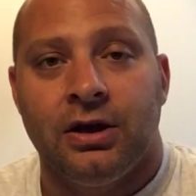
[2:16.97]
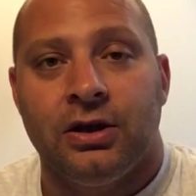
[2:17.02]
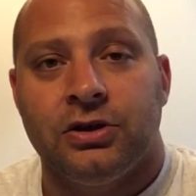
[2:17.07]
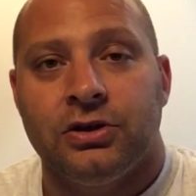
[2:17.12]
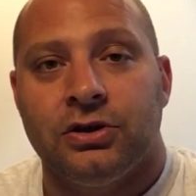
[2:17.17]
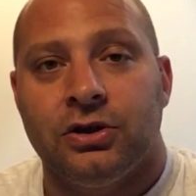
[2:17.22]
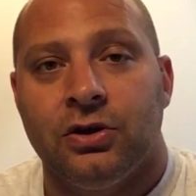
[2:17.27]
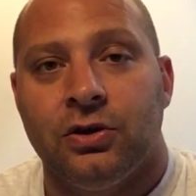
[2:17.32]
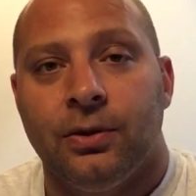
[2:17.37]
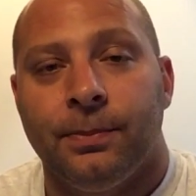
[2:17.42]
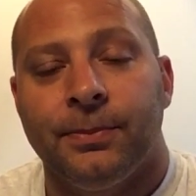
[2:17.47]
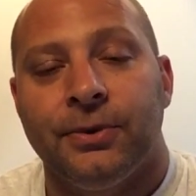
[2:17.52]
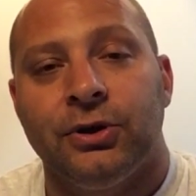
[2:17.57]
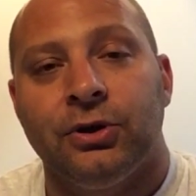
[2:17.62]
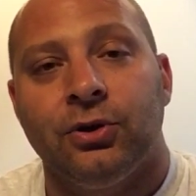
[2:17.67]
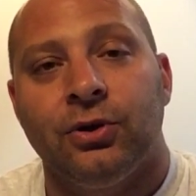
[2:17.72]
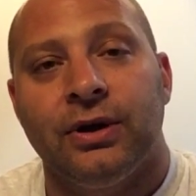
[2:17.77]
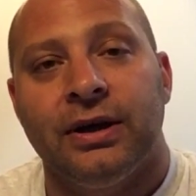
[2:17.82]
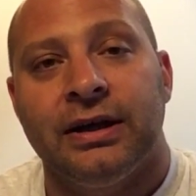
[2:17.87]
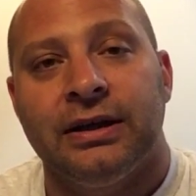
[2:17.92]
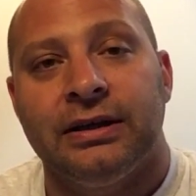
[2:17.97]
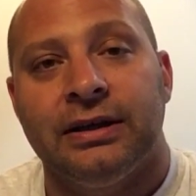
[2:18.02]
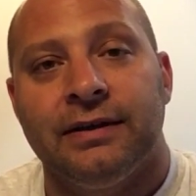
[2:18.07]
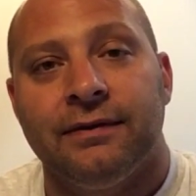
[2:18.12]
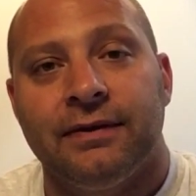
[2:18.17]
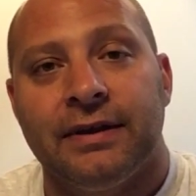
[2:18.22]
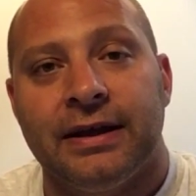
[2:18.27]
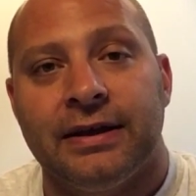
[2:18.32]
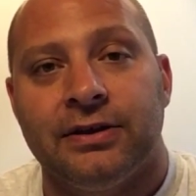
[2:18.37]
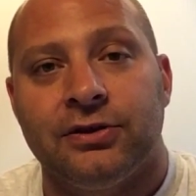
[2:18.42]
So I'm going to go ahead and
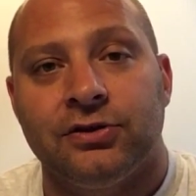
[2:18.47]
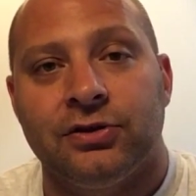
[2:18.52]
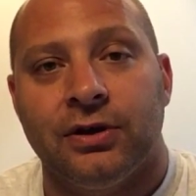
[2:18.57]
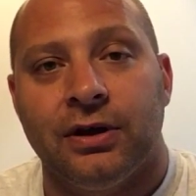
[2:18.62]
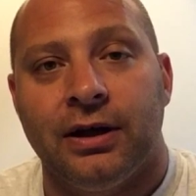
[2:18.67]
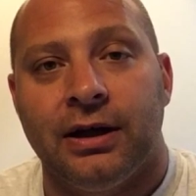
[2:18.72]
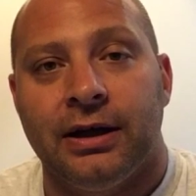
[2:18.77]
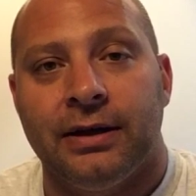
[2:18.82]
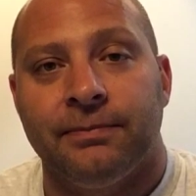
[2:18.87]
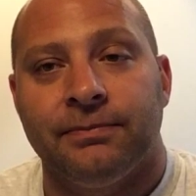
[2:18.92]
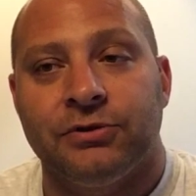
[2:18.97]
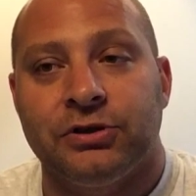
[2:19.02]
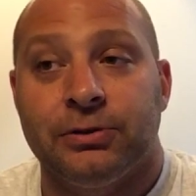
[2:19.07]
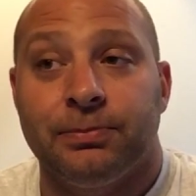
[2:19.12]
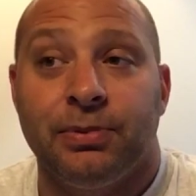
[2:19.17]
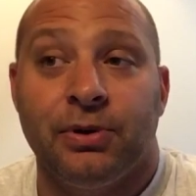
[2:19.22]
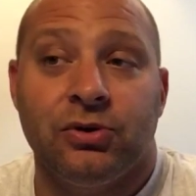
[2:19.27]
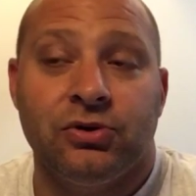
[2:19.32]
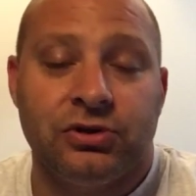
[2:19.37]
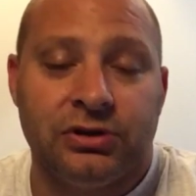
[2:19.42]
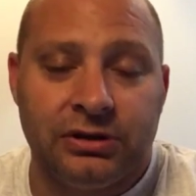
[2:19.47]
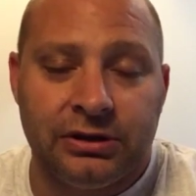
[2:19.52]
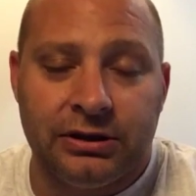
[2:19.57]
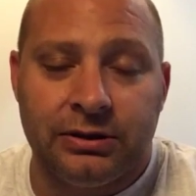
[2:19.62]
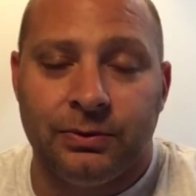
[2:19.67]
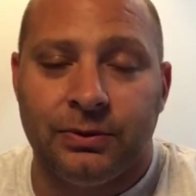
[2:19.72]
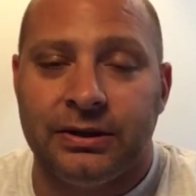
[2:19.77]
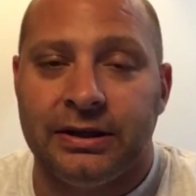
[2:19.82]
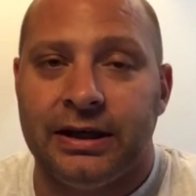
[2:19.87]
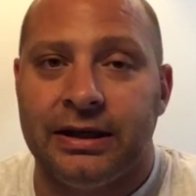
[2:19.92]
give that a try.
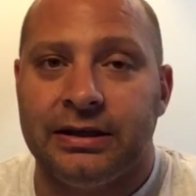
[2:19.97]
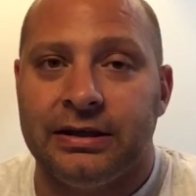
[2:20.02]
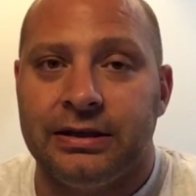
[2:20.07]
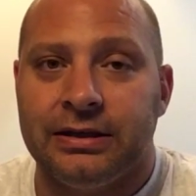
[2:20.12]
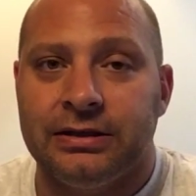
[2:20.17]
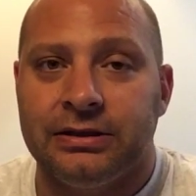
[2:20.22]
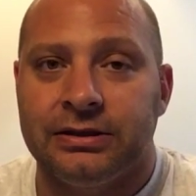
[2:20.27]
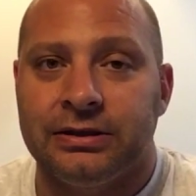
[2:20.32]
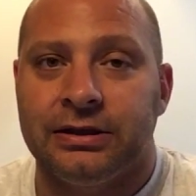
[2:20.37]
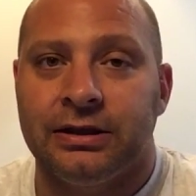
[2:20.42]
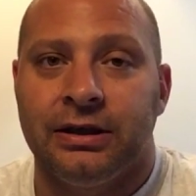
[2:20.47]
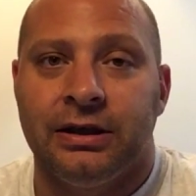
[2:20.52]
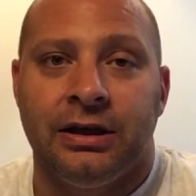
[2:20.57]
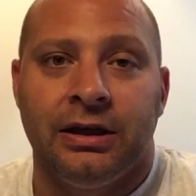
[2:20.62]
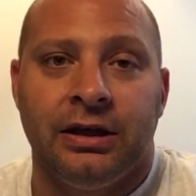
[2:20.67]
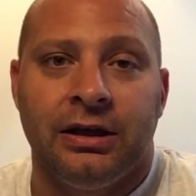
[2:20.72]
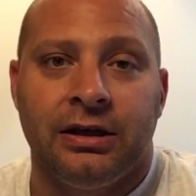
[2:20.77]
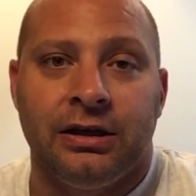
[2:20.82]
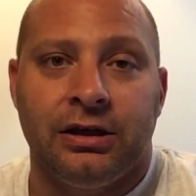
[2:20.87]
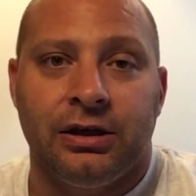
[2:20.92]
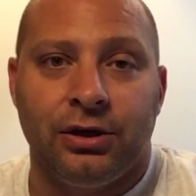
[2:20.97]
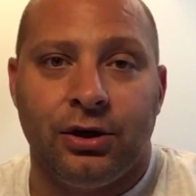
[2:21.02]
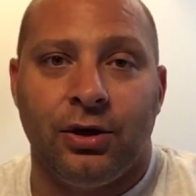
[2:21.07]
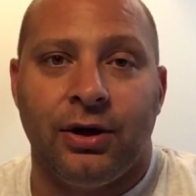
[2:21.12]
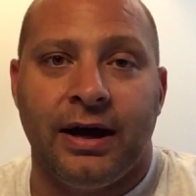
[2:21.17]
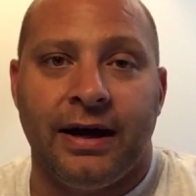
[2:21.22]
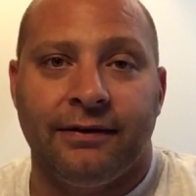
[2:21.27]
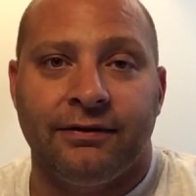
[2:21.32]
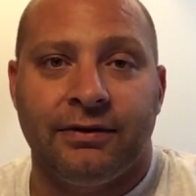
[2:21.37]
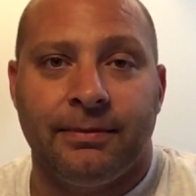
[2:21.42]
Supposedly with that yeast, you
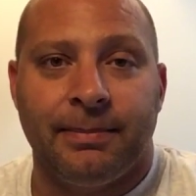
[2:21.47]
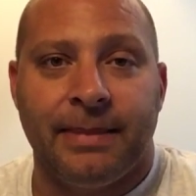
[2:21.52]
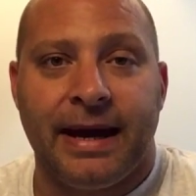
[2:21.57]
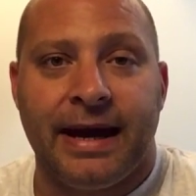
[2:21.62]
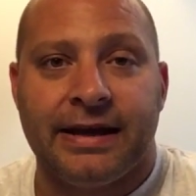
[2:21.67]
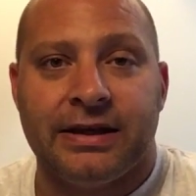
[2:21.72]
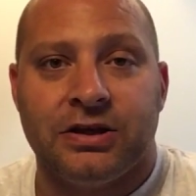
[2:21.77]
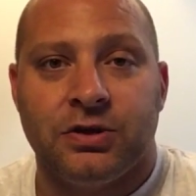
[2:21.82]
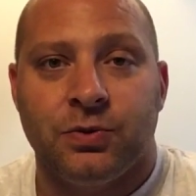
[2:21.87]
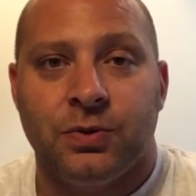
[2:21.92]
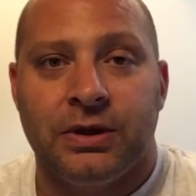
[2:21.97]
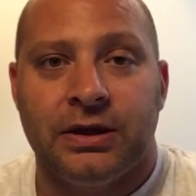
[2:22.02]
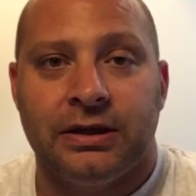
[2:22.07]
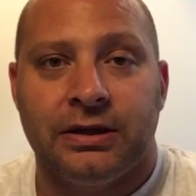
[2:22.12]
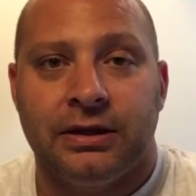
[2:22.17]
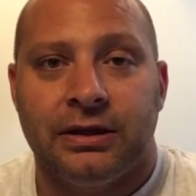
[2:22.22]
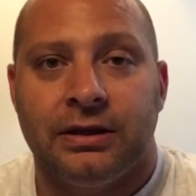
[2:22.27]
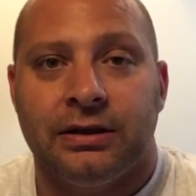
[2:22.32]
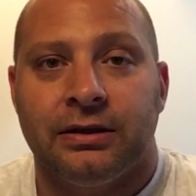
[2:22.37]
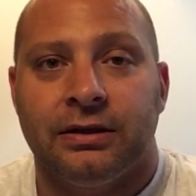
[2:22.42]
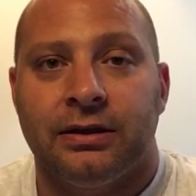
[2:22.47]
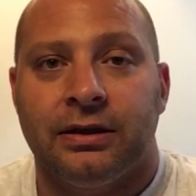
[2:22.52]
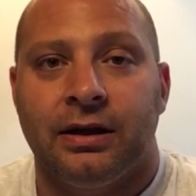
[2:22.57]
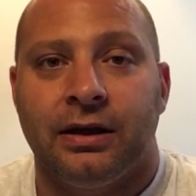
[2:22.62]
don't have to back sweeten it.